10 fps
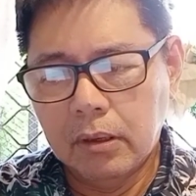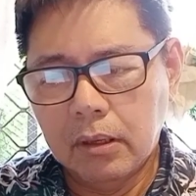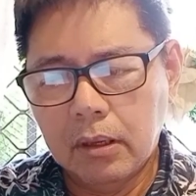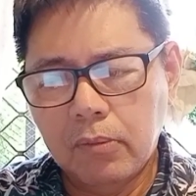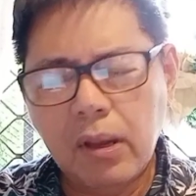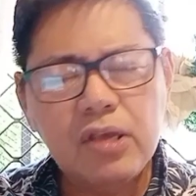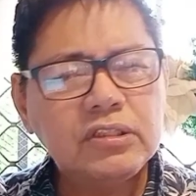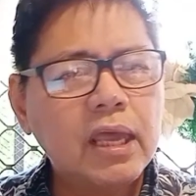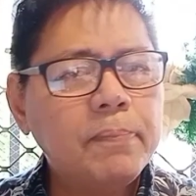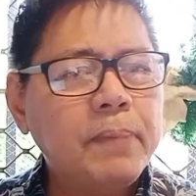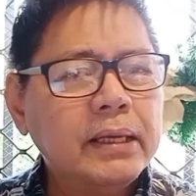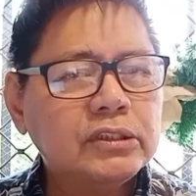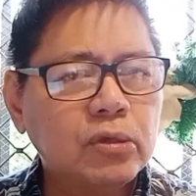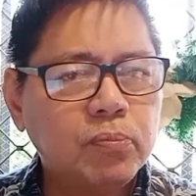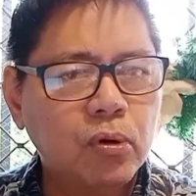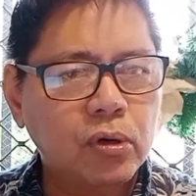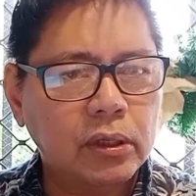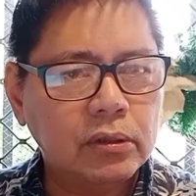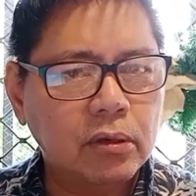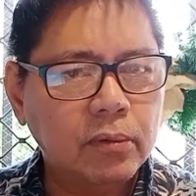When you say peer support,
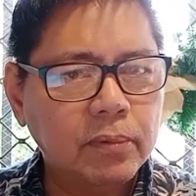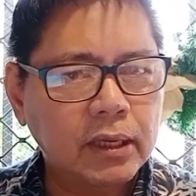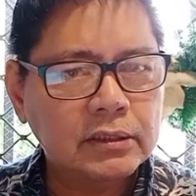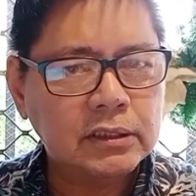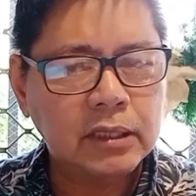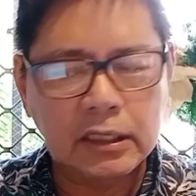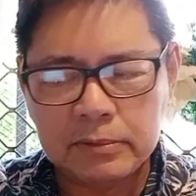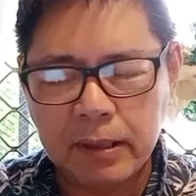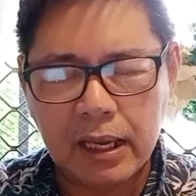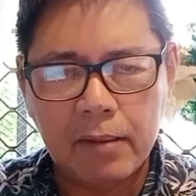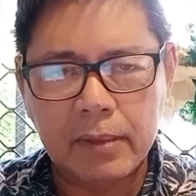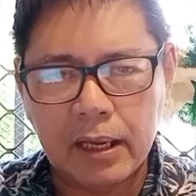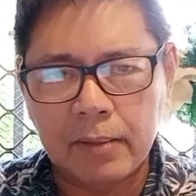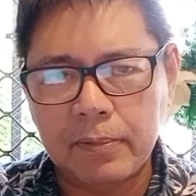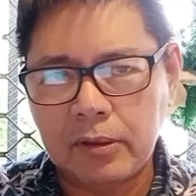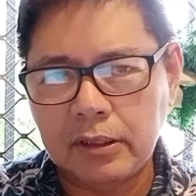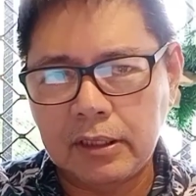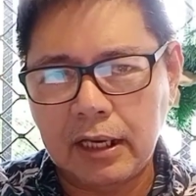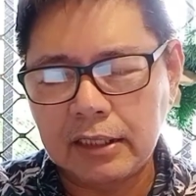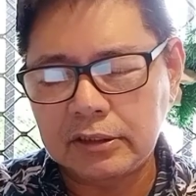it's been coming up in the
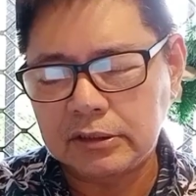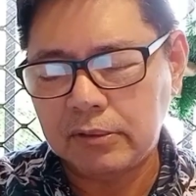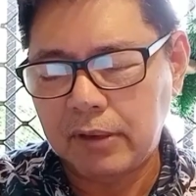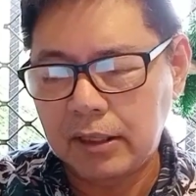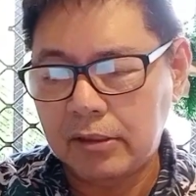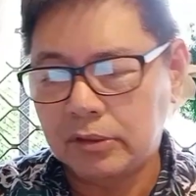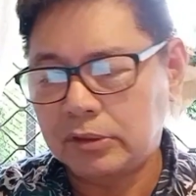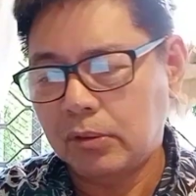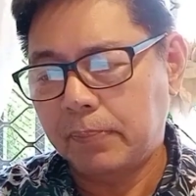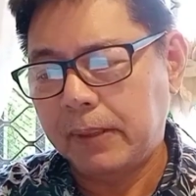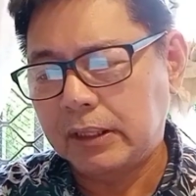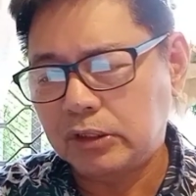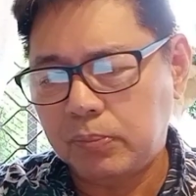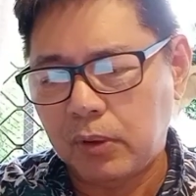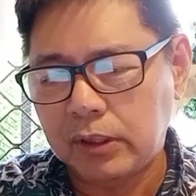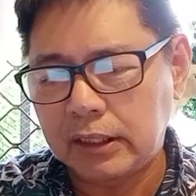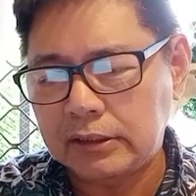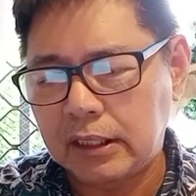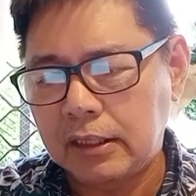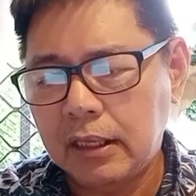lessons a while ago. So peer support is
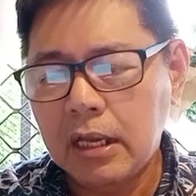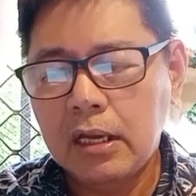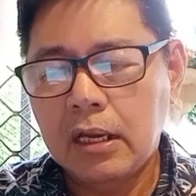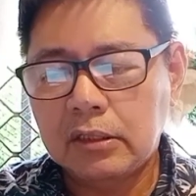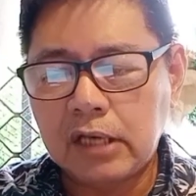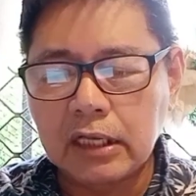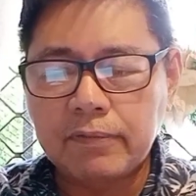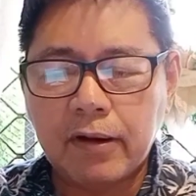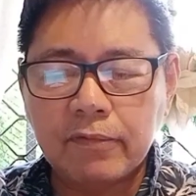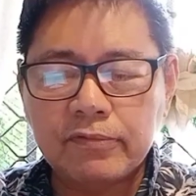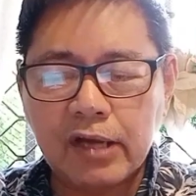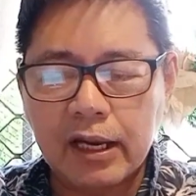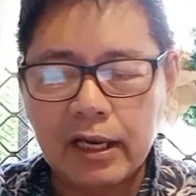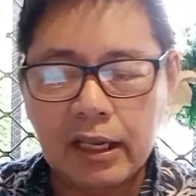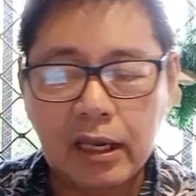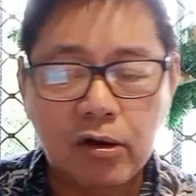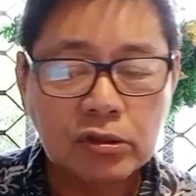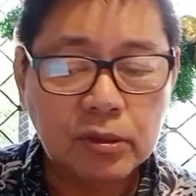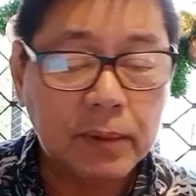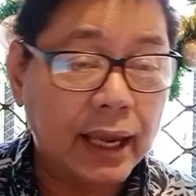the transfer of training can also
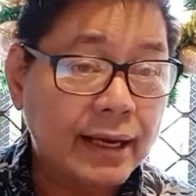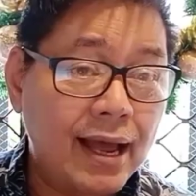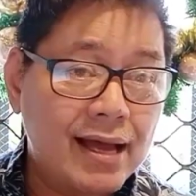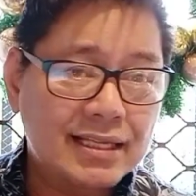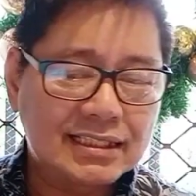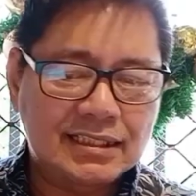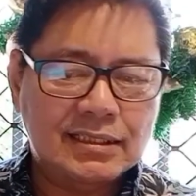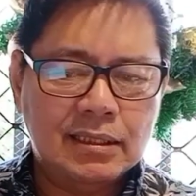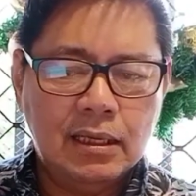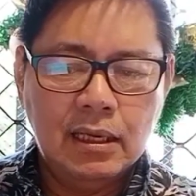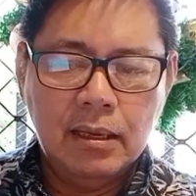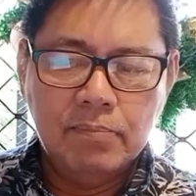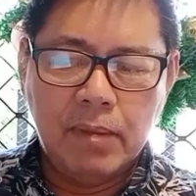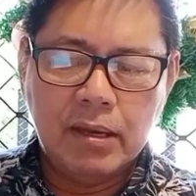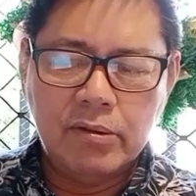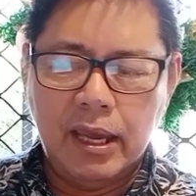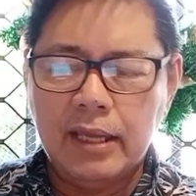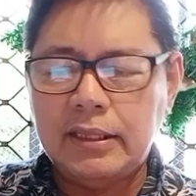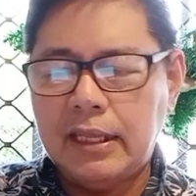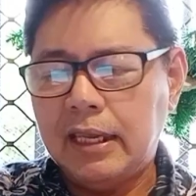be enhanced by
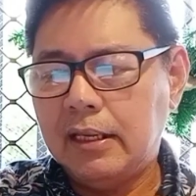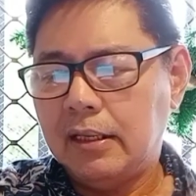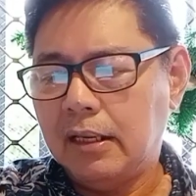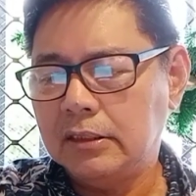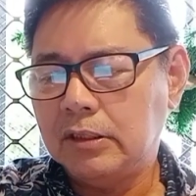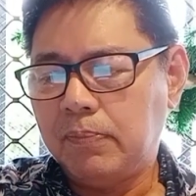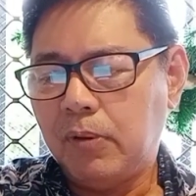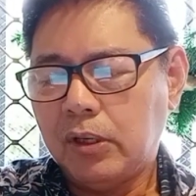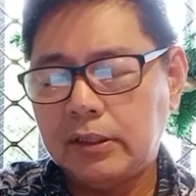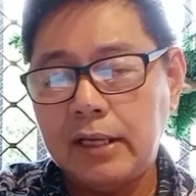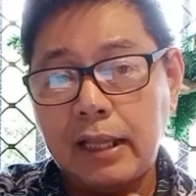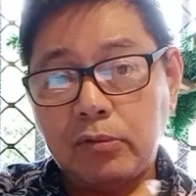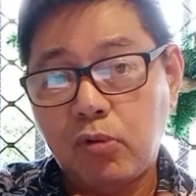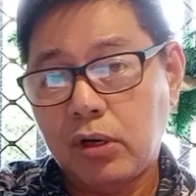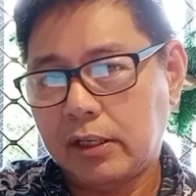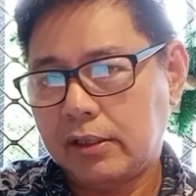creating a support network